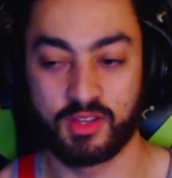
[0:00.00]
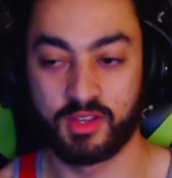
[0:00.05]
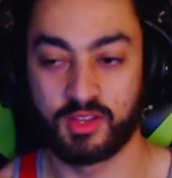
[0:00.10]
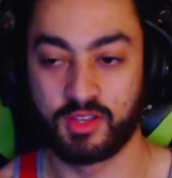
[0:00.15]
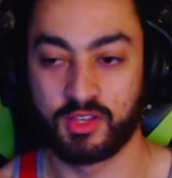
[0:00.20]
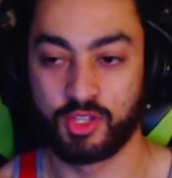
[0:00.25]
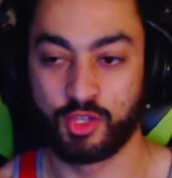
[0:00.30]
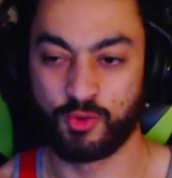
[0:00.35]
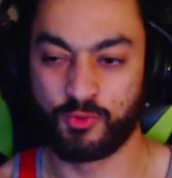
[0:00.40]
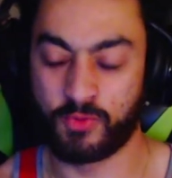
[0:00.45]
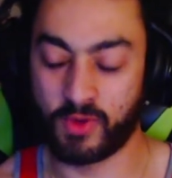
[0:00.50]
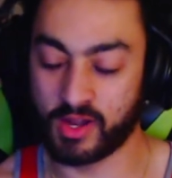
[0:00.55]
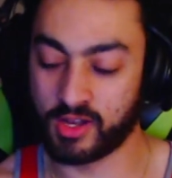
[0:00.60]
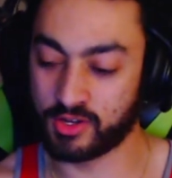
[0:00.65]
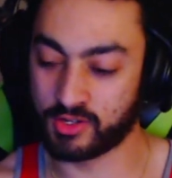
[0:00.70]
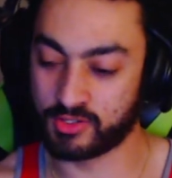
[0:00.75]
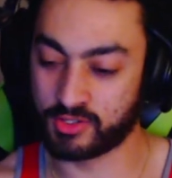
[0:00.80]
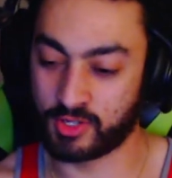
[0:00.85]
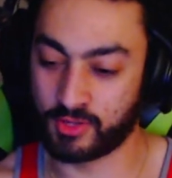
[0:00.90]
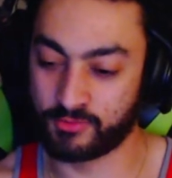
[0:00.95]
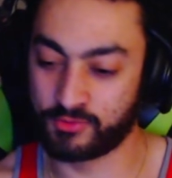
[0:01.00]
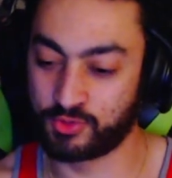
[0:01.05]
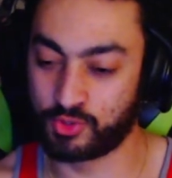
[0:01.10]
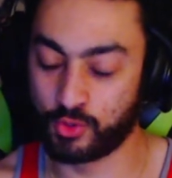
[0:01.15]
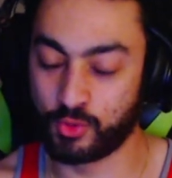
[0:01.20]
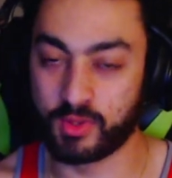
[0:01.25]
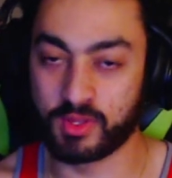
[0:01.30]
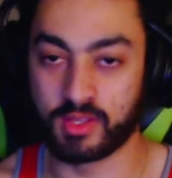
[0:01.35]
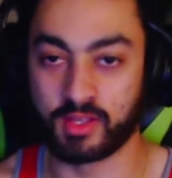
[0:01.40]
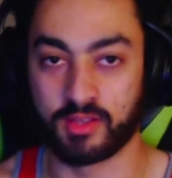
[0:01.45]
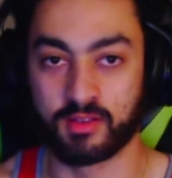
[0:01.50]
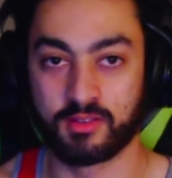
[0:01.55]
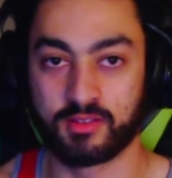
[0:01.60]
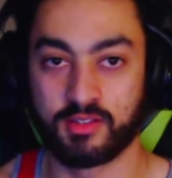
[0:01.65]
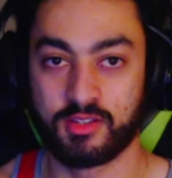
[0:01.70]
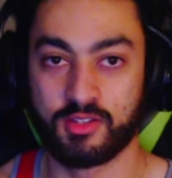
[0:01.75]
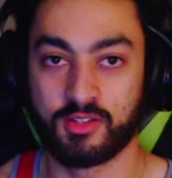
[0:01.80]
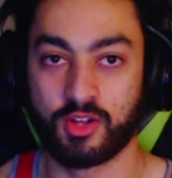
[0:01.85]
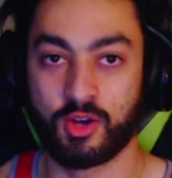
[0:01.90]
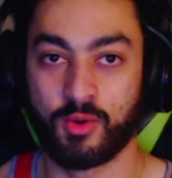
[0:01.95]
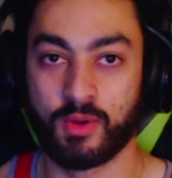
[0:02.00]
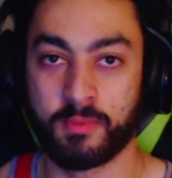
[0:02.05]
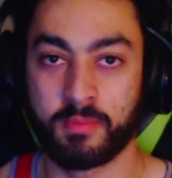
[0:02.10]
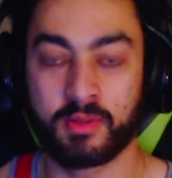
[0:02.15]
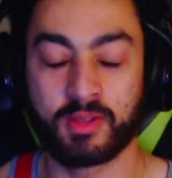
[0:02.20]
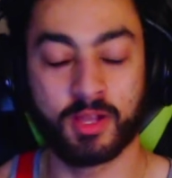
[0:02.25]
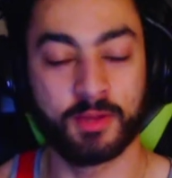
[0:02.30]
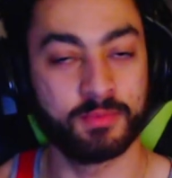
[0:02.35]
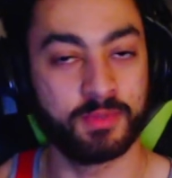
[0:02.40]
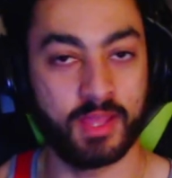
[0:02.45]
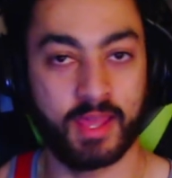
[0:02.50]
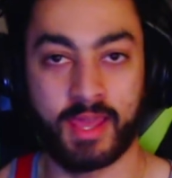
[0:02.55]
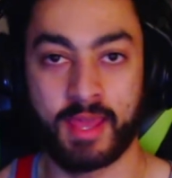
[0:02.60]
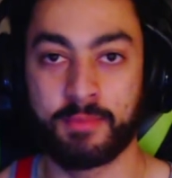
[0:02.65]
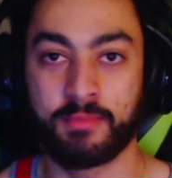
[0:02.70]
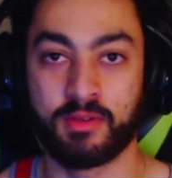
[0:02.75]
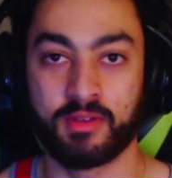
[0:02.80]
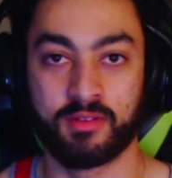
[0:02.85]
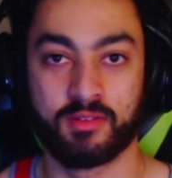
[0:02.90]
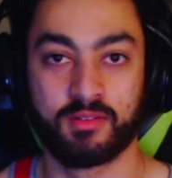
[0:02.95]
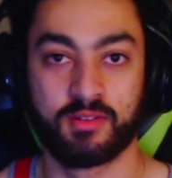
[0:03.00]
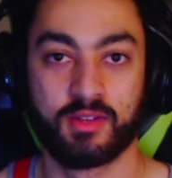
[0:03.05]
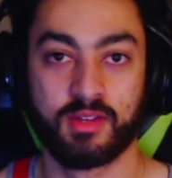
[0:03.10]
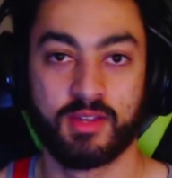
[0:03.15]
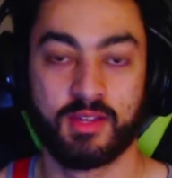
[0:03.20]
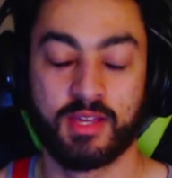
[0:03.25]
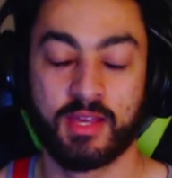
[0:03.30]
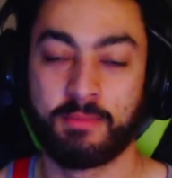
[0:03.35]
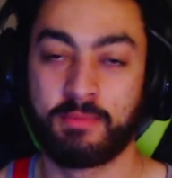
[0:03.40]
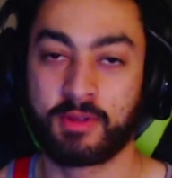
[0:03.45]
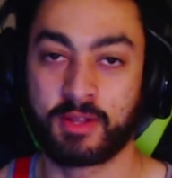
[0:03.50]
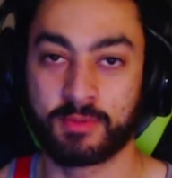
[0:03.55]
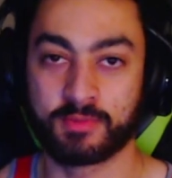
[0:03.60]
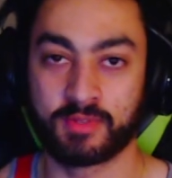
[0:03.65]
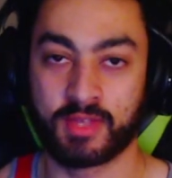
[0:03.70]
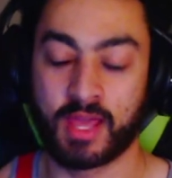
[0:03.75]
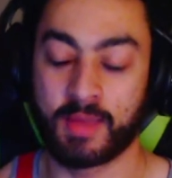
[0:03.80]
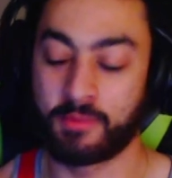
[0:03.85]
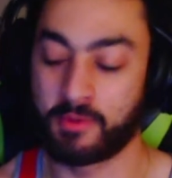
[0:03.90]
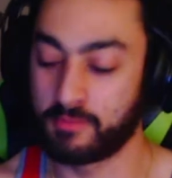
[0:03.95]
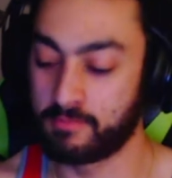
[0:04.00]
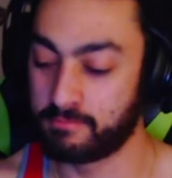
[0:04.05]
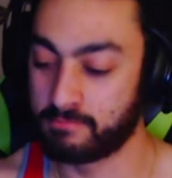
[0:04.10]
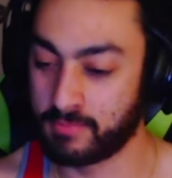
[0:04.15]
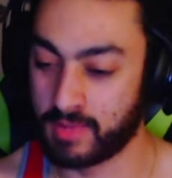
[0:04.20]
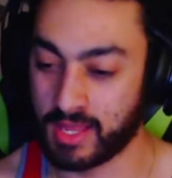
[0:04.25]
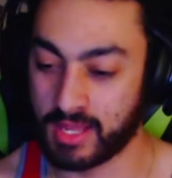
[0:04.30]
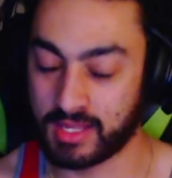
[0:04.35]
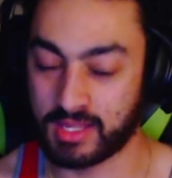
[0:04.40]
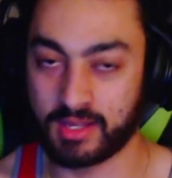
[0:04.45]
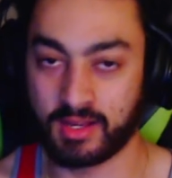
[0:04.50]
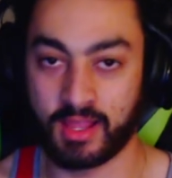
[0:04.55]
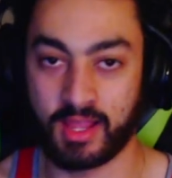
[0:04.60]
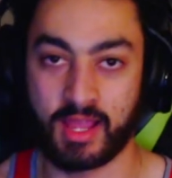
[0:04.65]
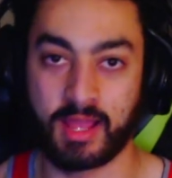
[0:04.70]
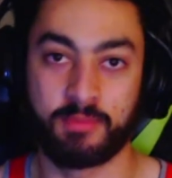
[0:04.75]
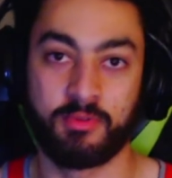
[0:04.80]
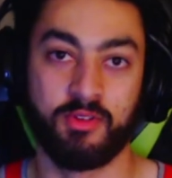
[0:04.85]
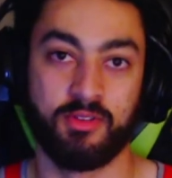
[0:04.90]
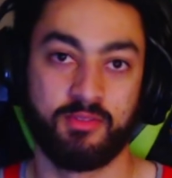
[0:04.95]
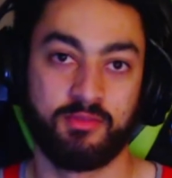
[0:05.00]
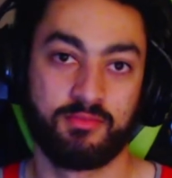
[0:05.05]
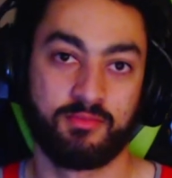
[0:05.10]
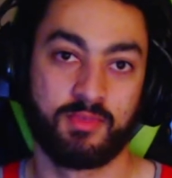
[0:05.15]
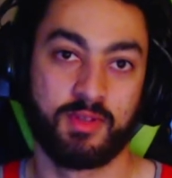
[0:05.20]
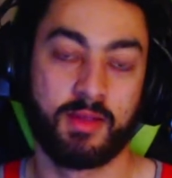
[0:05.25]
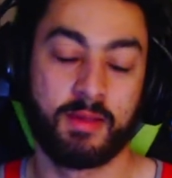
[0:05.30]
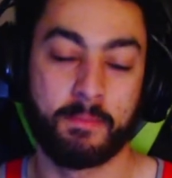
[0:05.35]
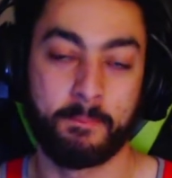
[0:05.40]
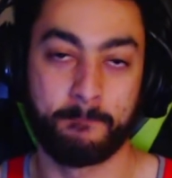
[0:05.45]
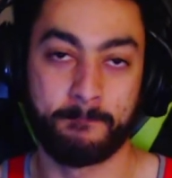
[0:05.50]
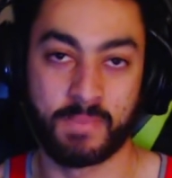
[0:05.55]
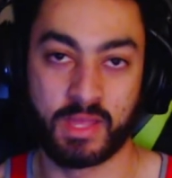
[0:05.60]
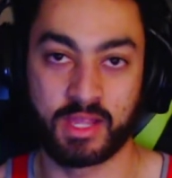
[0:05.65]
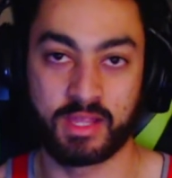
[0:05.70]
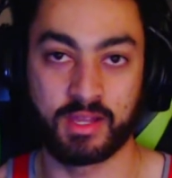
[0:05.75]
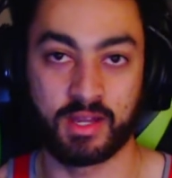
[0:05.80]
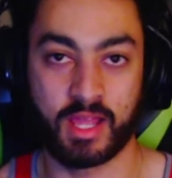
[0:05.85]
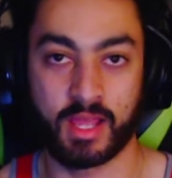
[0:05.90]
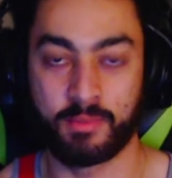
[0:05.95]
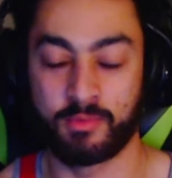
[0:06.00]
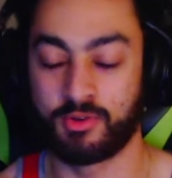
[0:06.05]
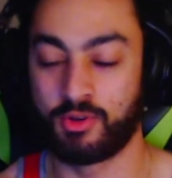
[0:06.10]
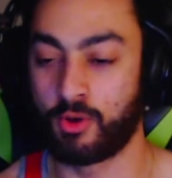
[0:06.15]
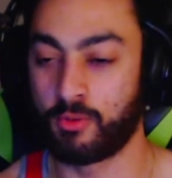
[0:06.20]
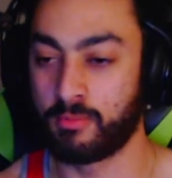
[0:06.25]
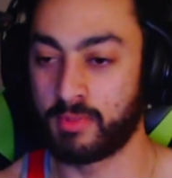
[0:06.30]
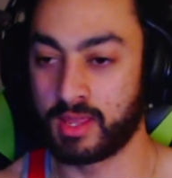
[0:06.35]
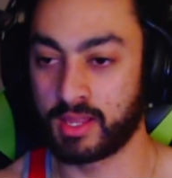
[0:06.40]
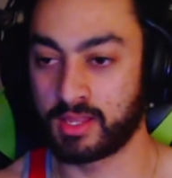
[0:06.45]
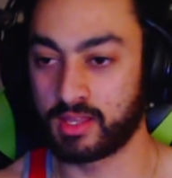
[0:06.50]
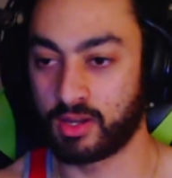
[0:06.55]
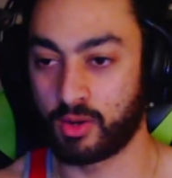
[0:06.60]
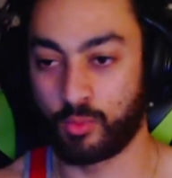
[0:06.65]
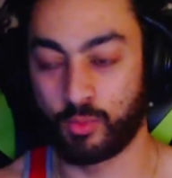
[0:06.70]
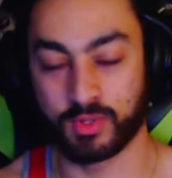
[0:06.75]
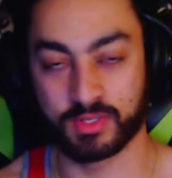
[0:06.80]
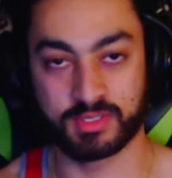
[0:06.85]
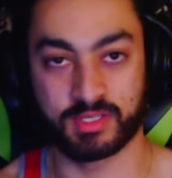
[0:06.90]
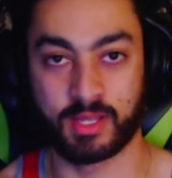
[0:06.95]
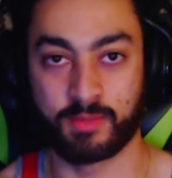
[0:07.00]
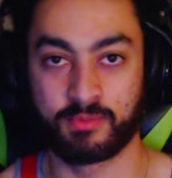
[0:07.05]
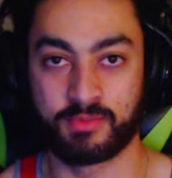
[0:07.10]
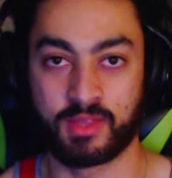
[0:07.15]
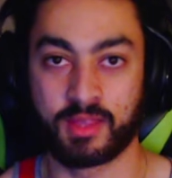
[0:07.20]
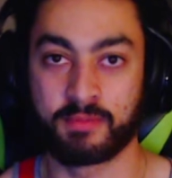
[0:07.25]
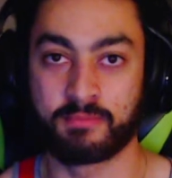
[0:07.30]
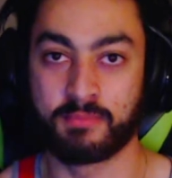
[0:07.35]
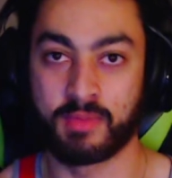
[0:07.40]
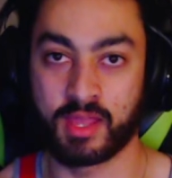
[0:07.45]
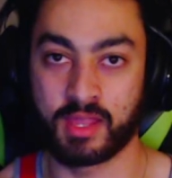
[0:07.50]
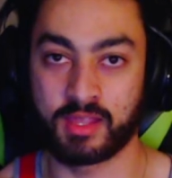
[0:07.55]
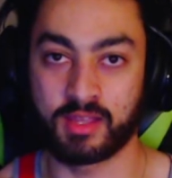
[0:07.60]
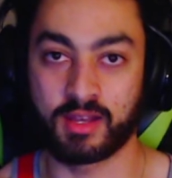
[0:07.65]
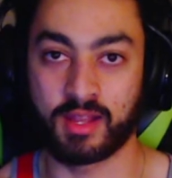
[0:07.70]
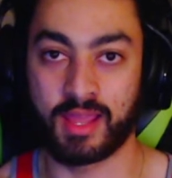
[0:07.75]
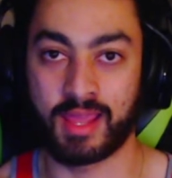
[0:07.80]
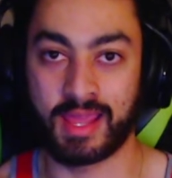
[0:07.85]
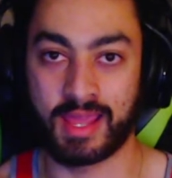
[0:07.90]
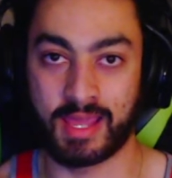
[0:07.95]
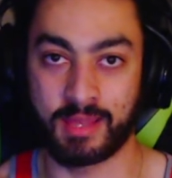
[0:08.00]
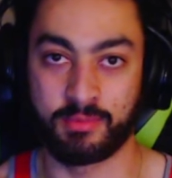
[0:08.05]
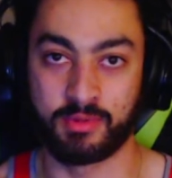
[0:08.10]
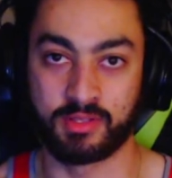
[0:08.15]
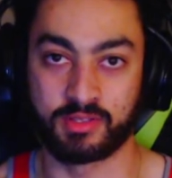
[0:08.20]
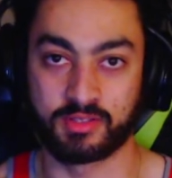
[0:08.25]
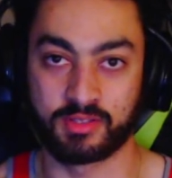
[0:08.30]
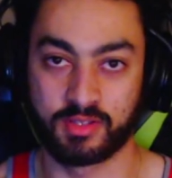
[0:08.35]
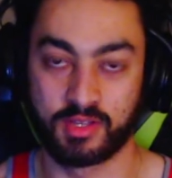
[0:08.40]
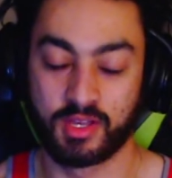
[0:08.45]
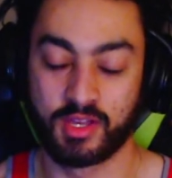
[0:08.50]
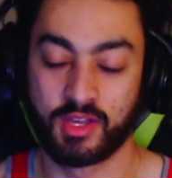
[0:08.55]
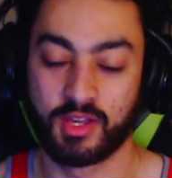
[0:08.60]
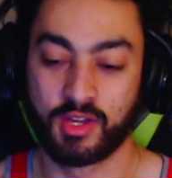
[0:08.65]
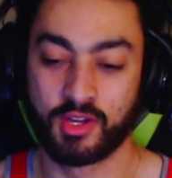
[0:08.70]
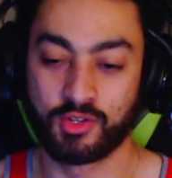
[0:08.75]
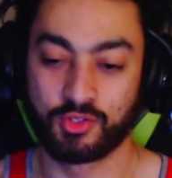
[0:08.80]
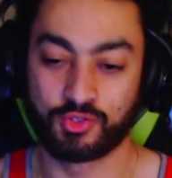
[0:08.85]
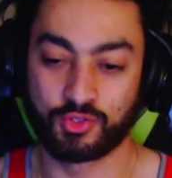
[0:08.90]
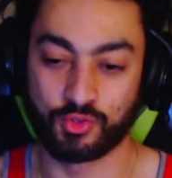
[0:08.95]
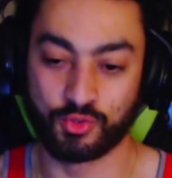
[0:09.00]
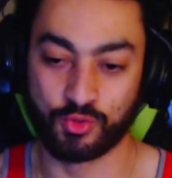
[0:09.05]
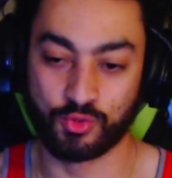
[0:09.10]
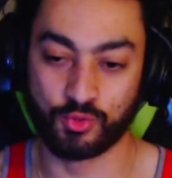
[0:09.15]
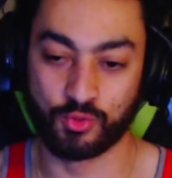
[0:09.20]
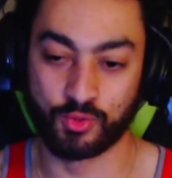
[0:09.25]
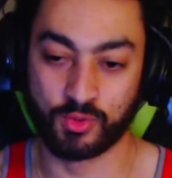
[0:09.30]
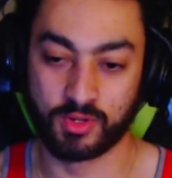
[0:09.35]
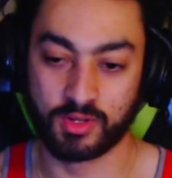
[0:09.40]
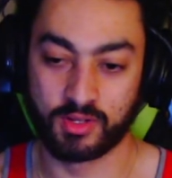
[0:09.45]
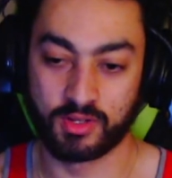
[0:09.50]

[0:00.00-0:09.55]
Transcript: you'll find yourself doing it. You know, it becomes a habit. It becomes a habit. Make it a habit. Make it a habit. Don't make it a one-time thing. Make it a habit to